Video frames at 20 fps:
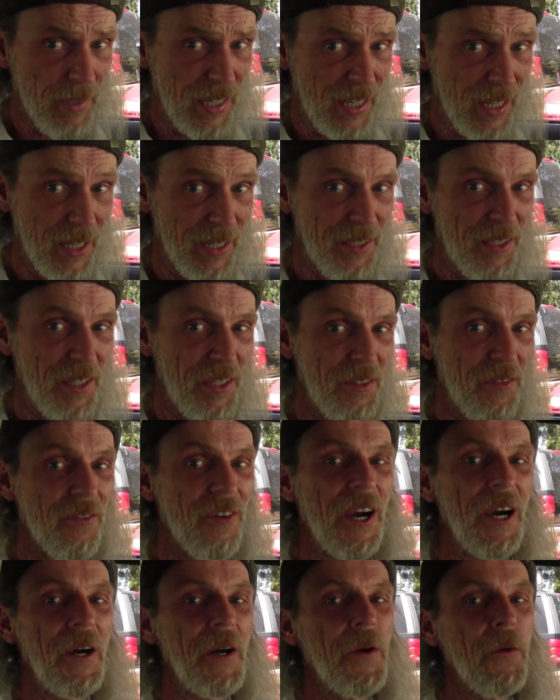because it's
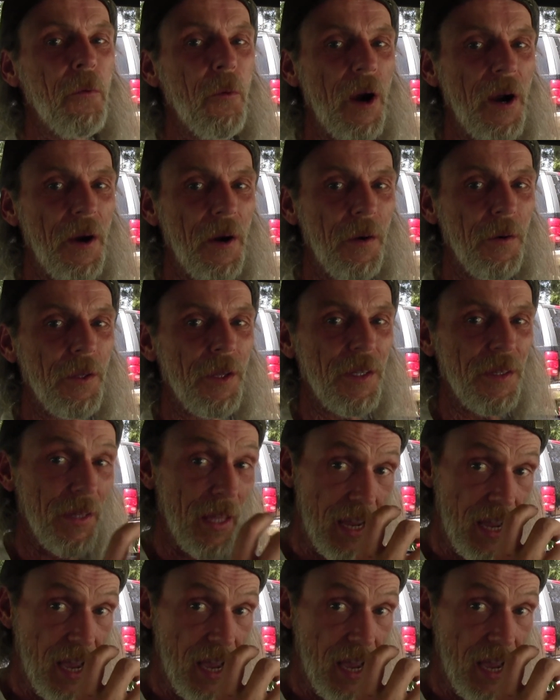very rare that